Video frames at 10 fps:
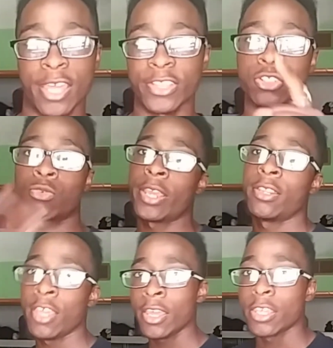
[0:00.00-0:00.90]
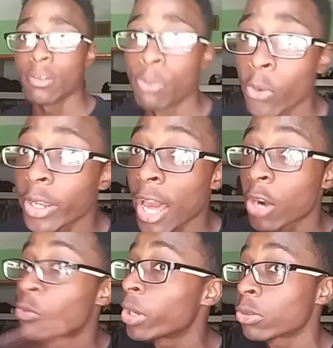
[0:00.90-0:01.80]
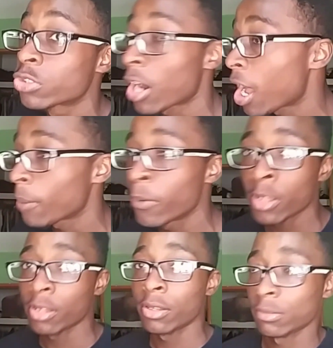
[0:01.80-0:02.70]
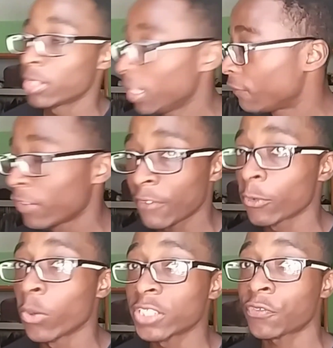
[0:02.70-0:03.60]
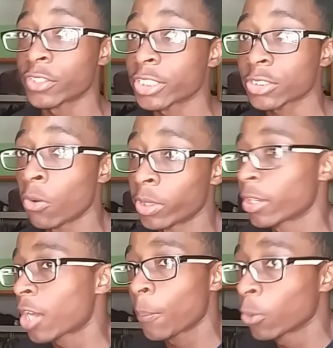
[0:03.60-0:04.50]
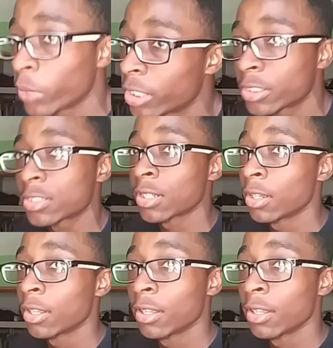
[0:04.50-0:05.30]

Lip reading: Yeah, that's right. Your boy got a real job, even if it was for just only a couple weeks.